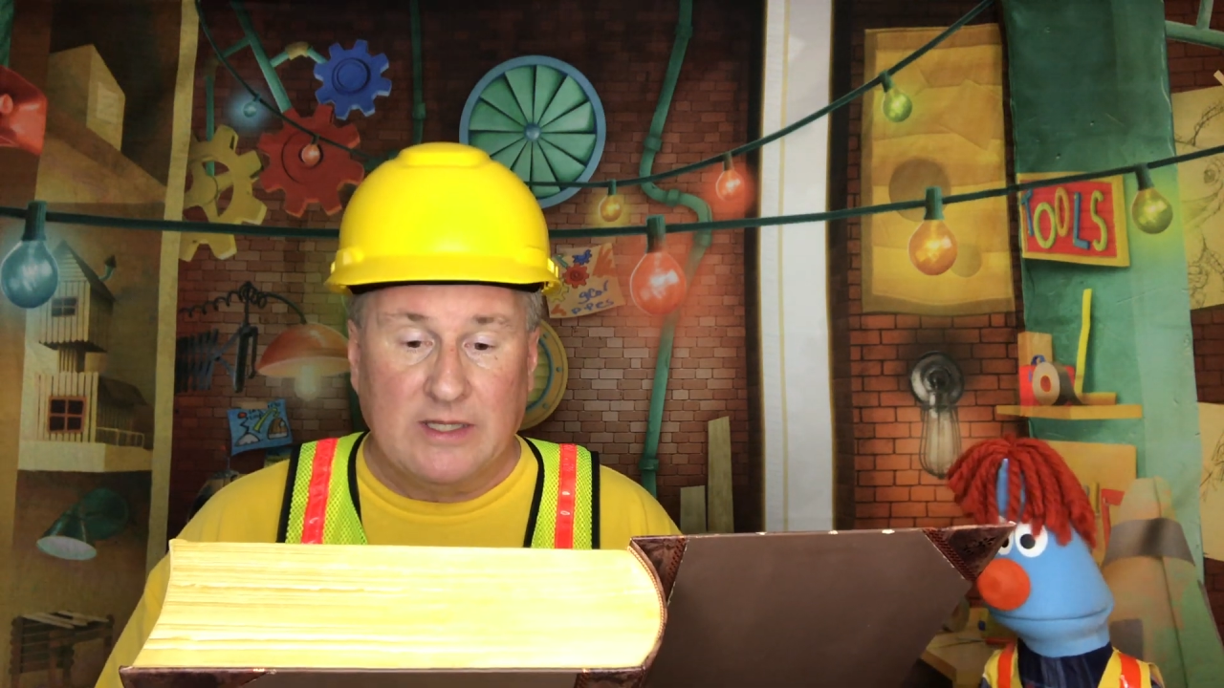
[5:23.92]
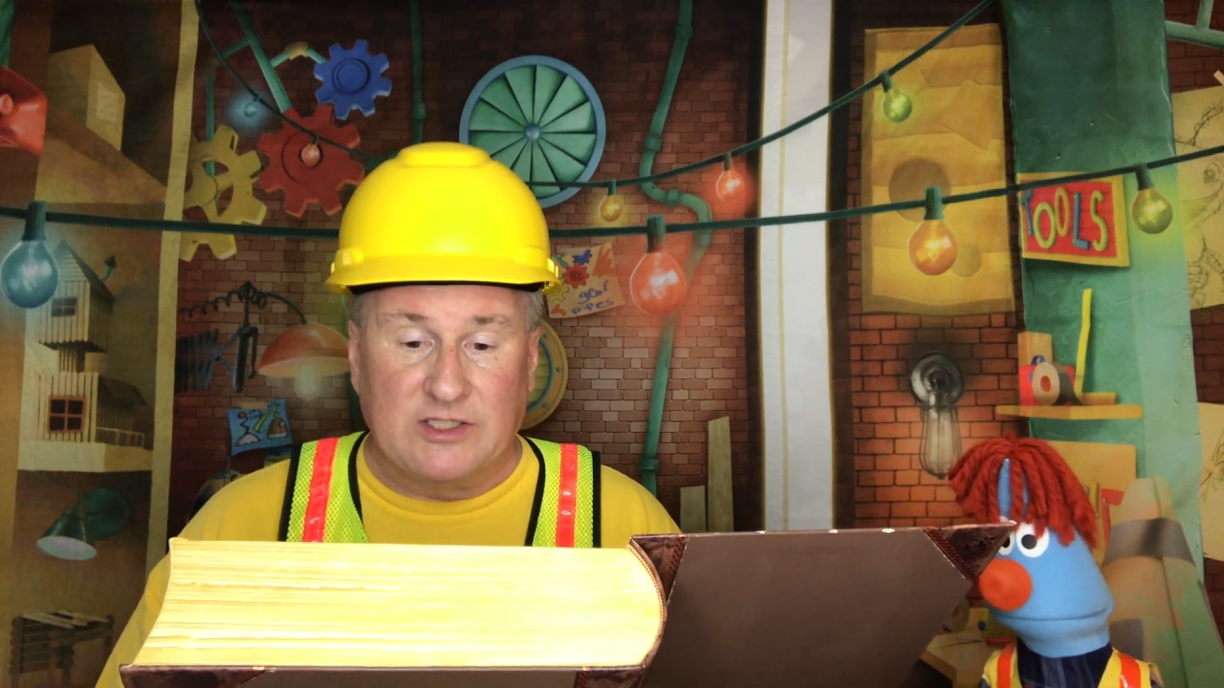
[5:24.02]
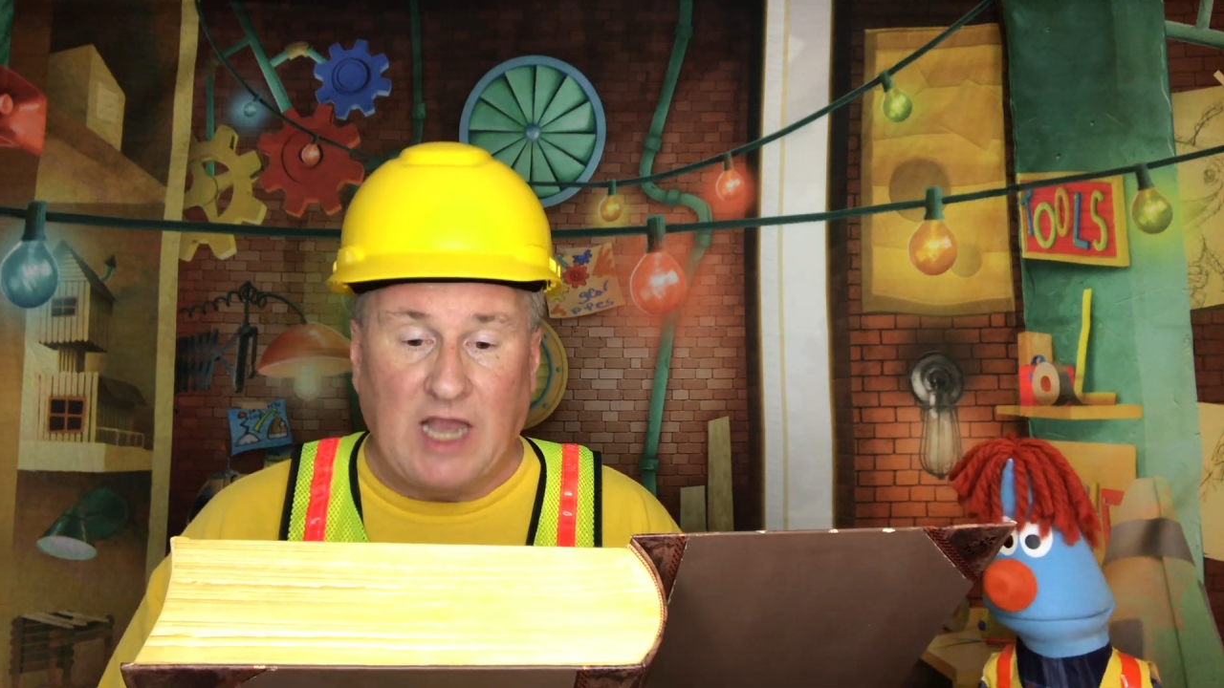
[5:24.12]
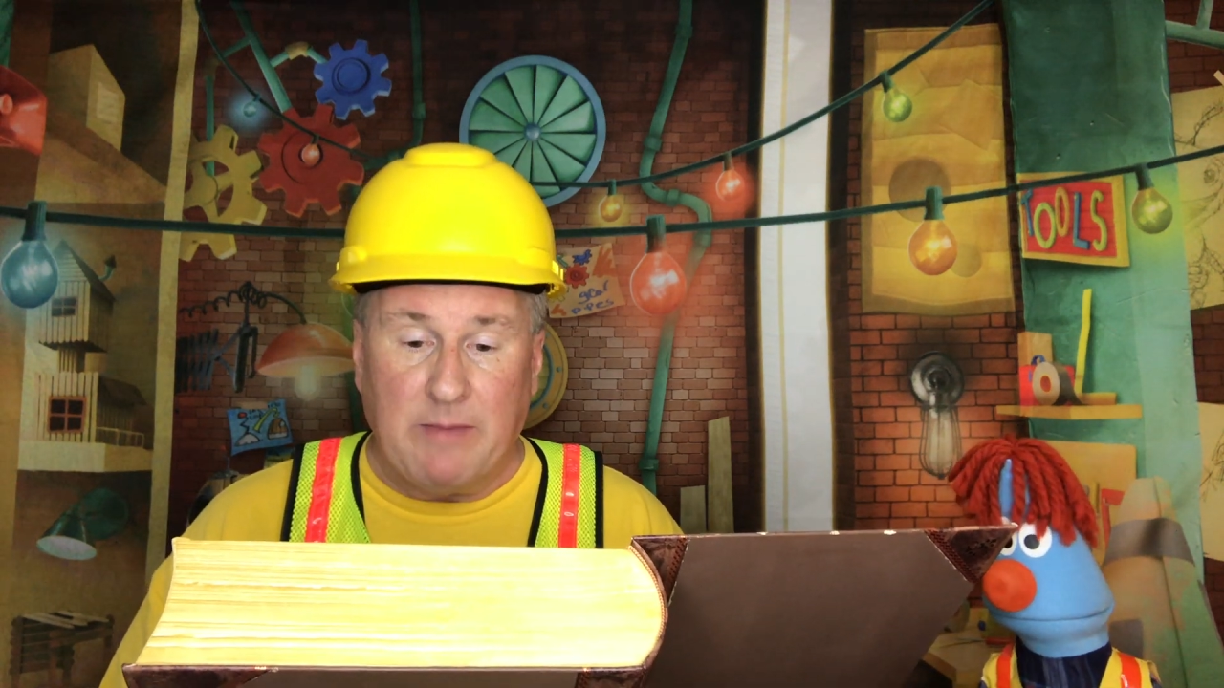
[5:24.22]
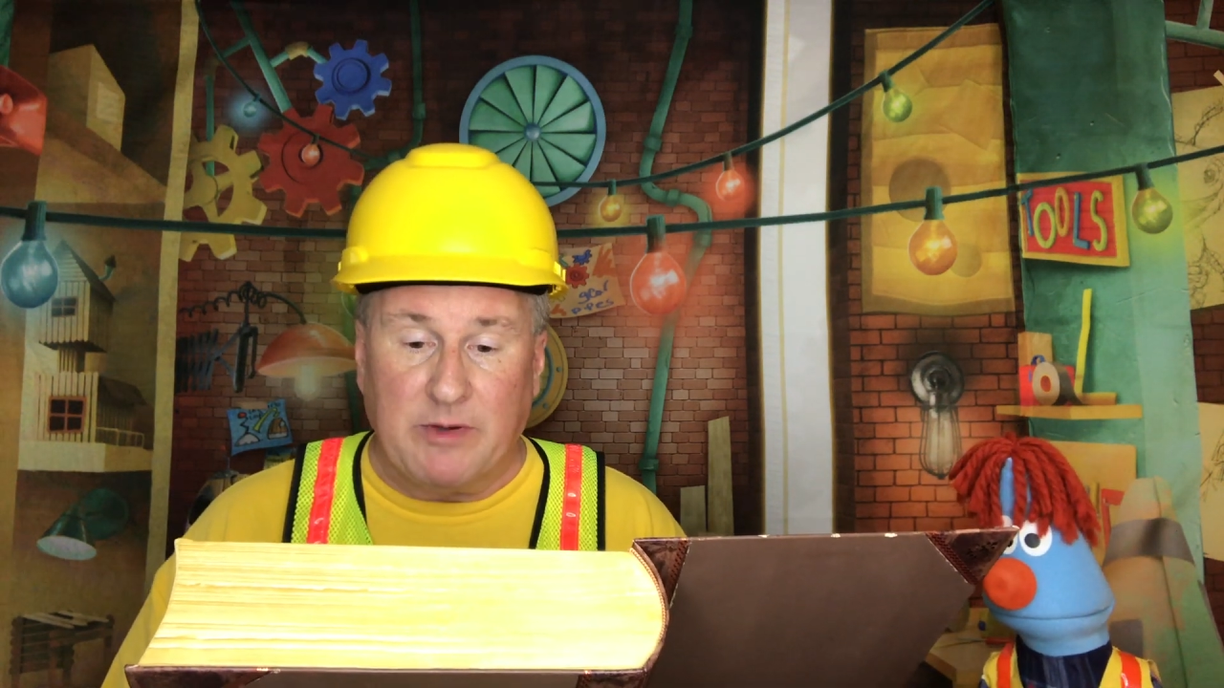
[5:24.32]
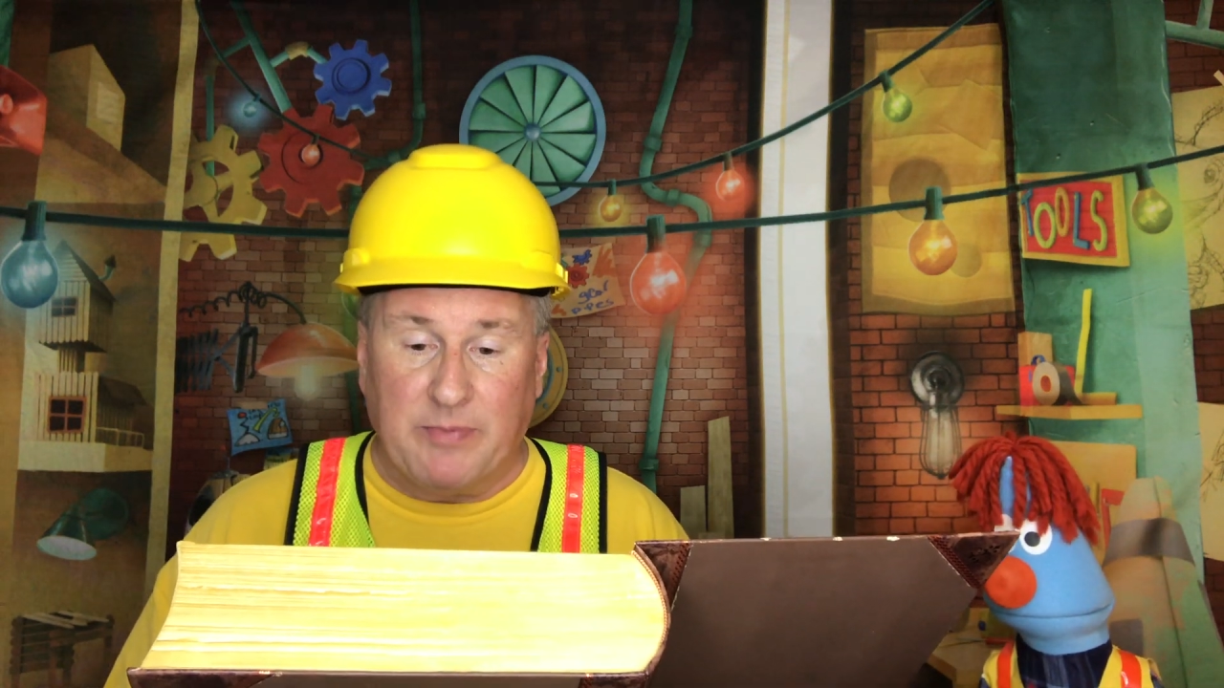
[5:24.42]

Simon